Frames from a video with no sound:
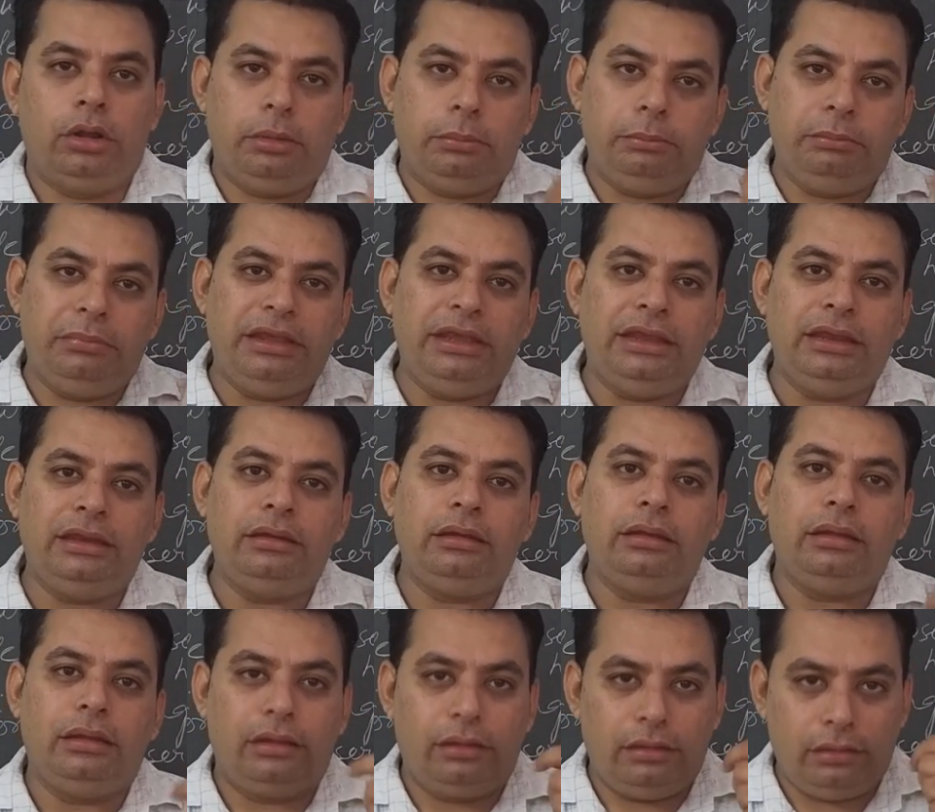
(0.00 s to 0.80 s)

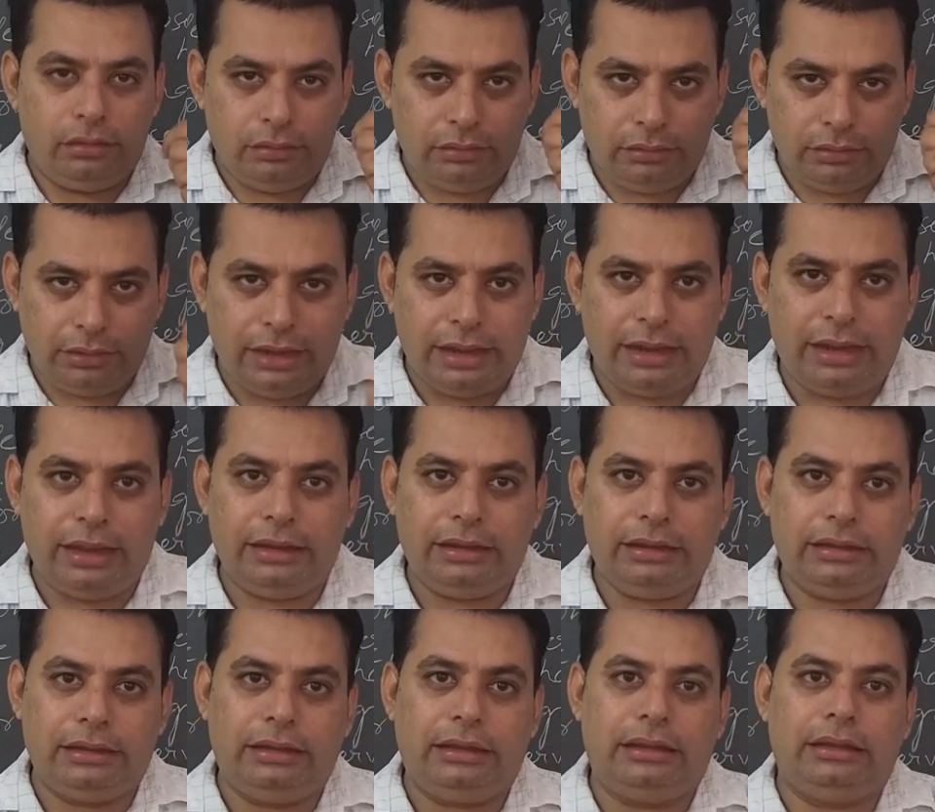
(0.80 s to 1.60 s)
Mean,
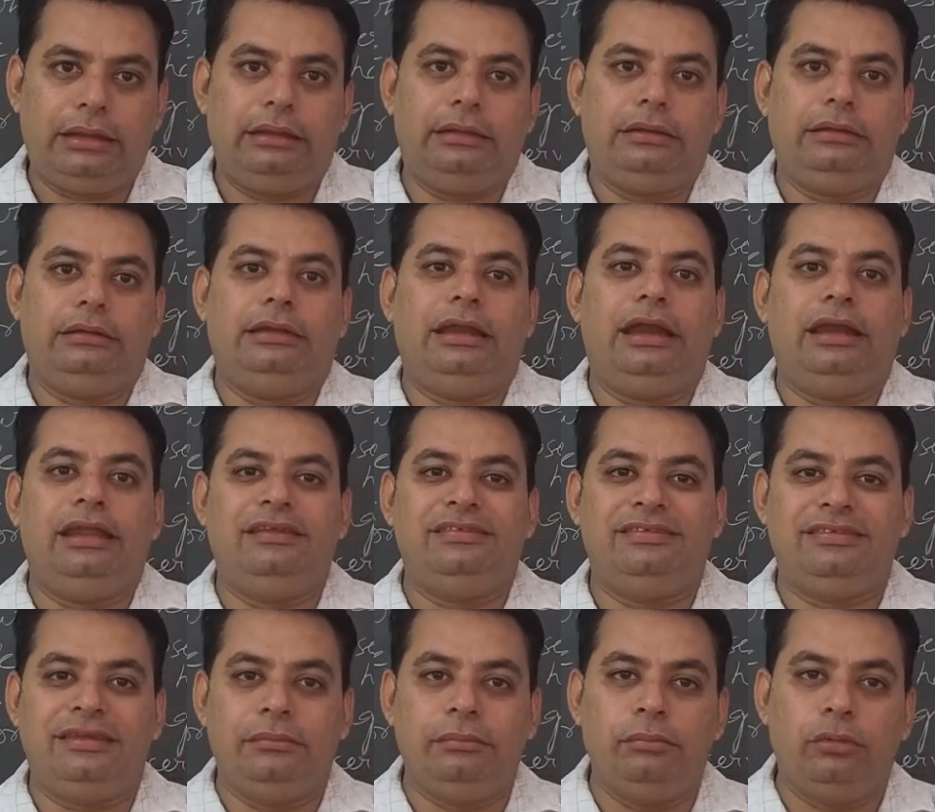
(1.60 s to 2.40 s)
that
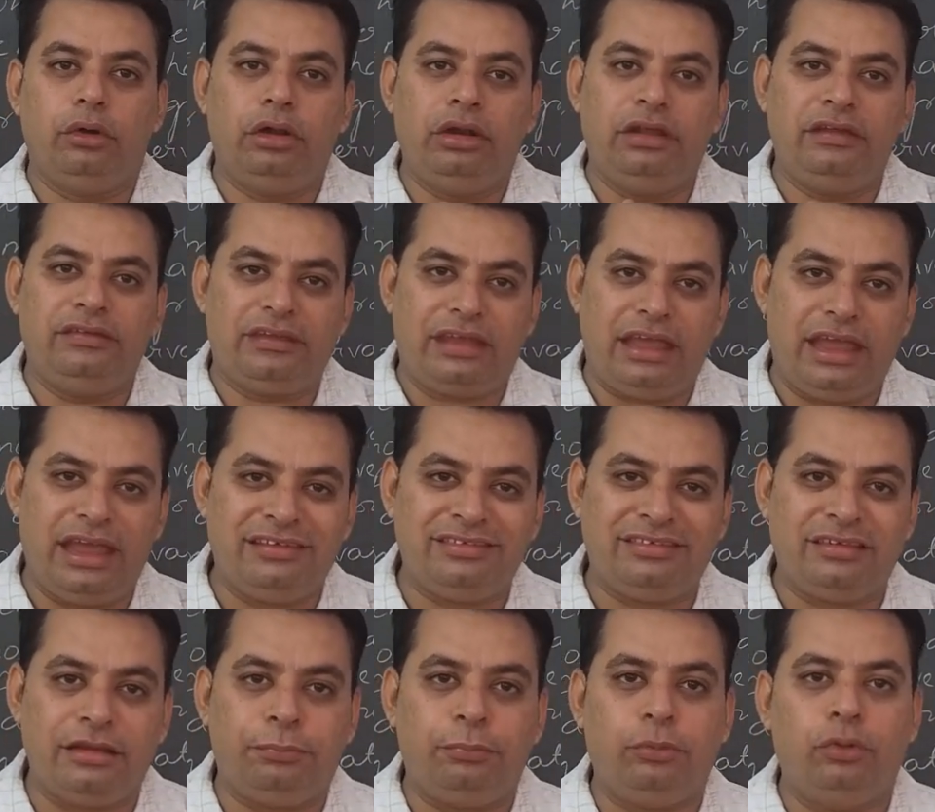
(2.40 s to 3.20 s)
is symbol is
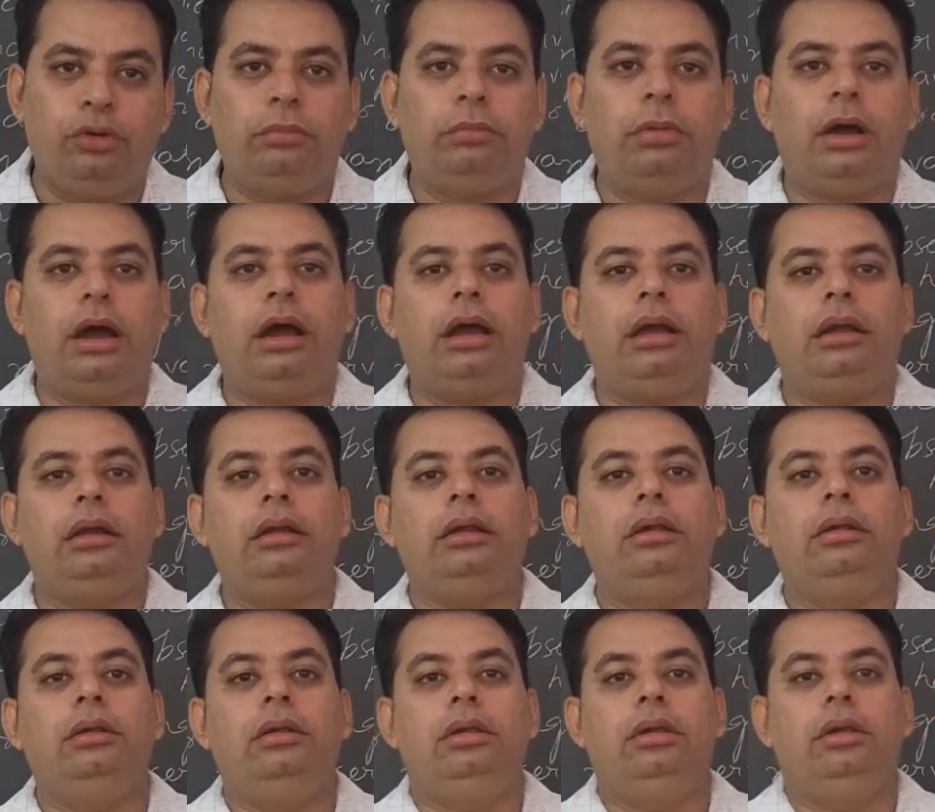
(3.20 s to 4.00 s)
x upon
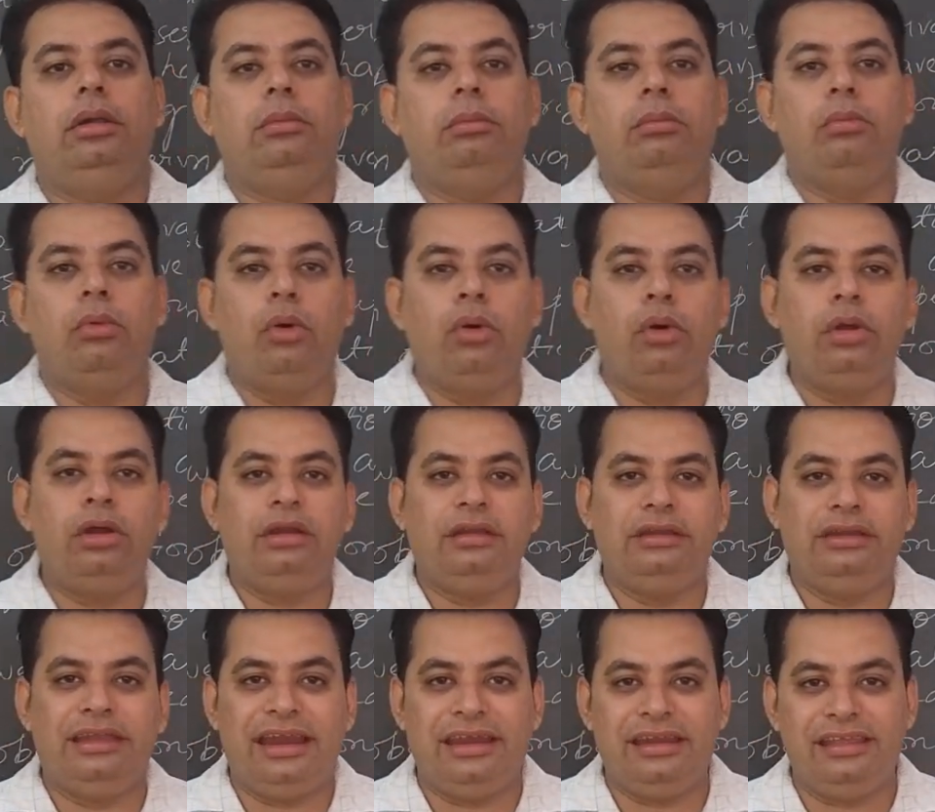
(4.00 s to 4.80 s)
bar,
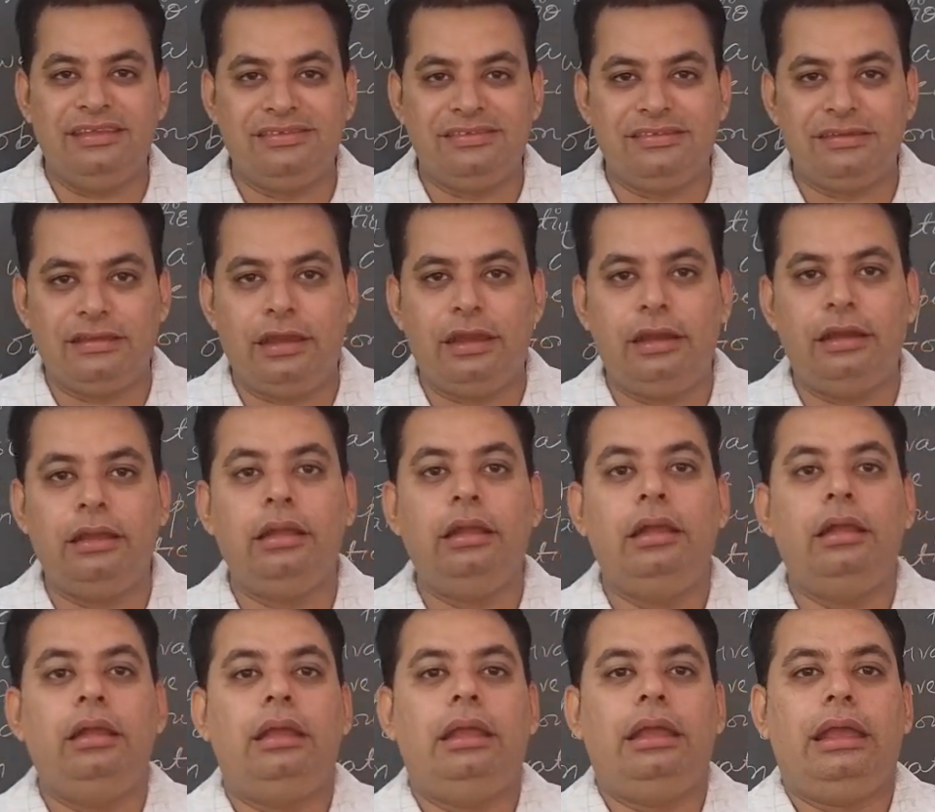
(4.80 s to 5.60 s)
mode that is
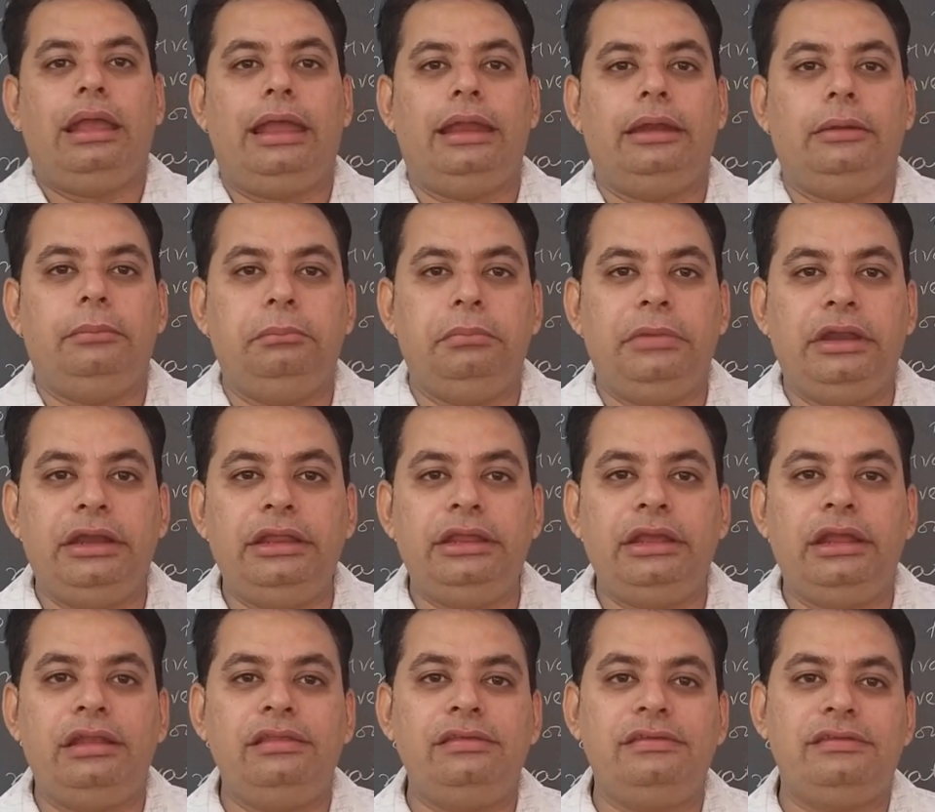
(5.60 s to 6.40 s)
z, and
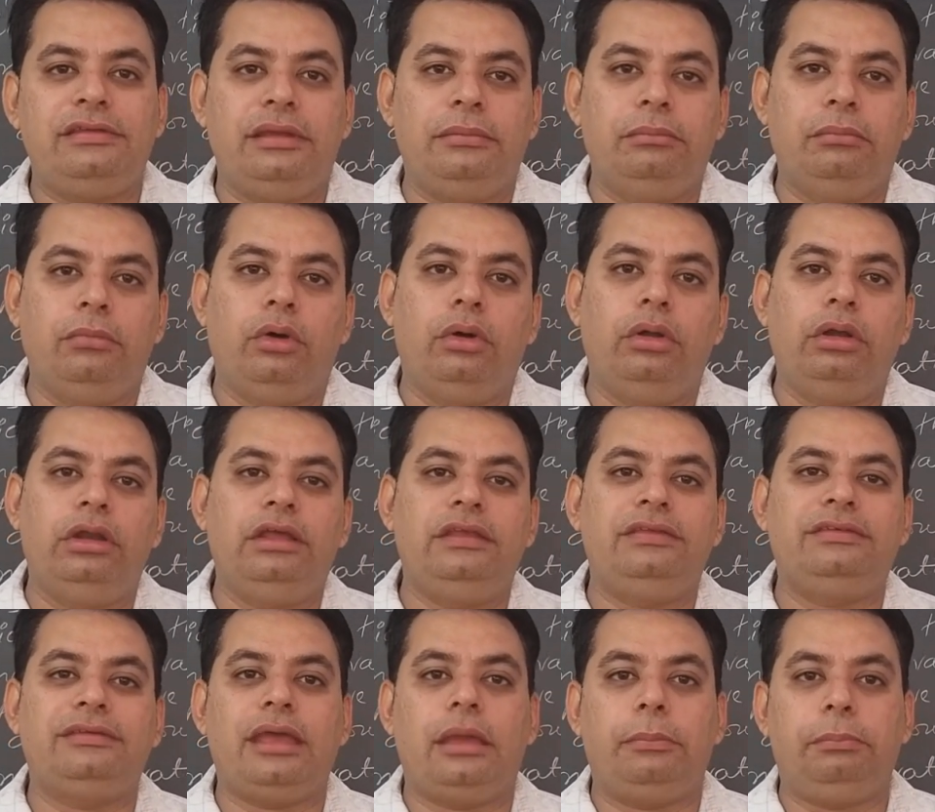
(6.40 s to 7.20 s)
median symbol
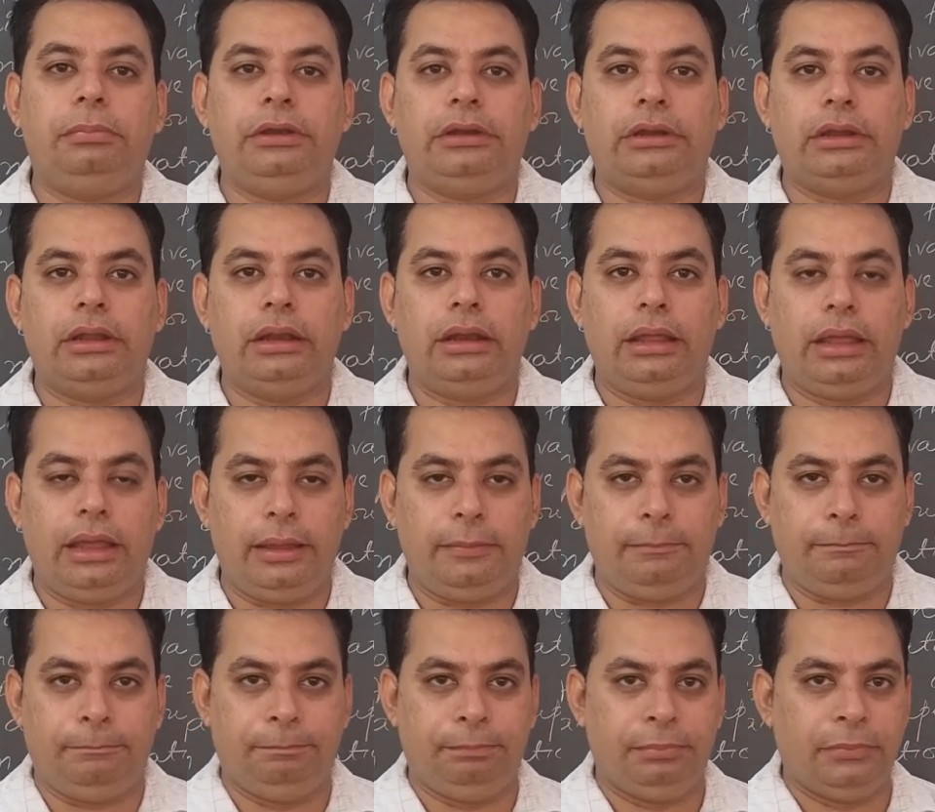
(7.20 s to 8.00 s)
is capital
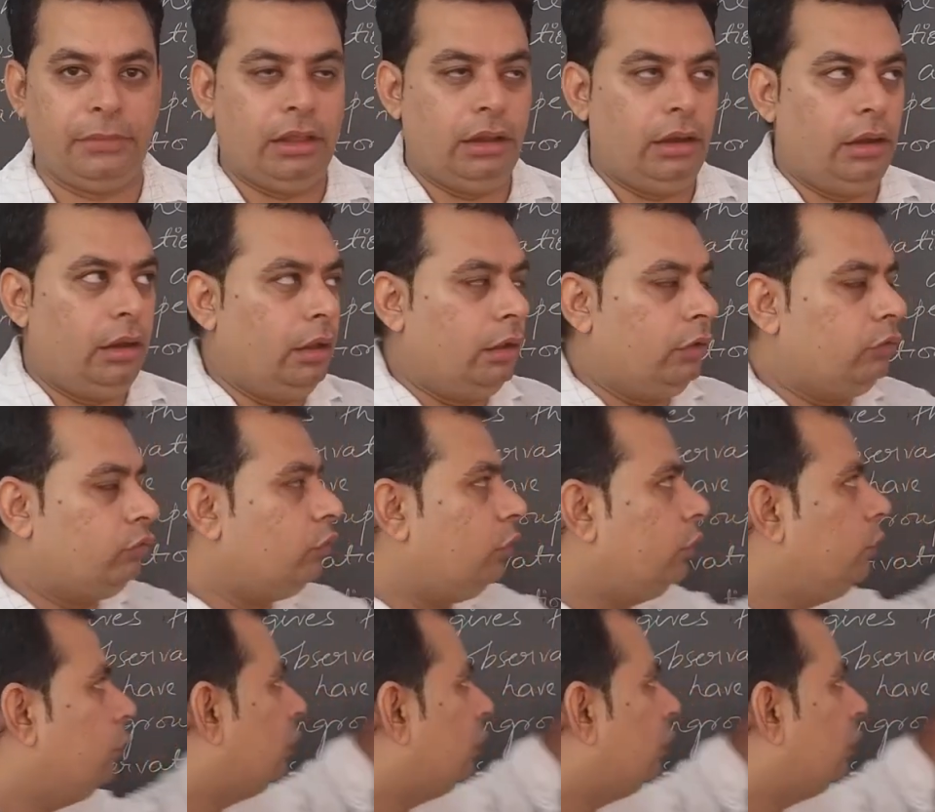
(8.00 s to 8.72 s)
M. So you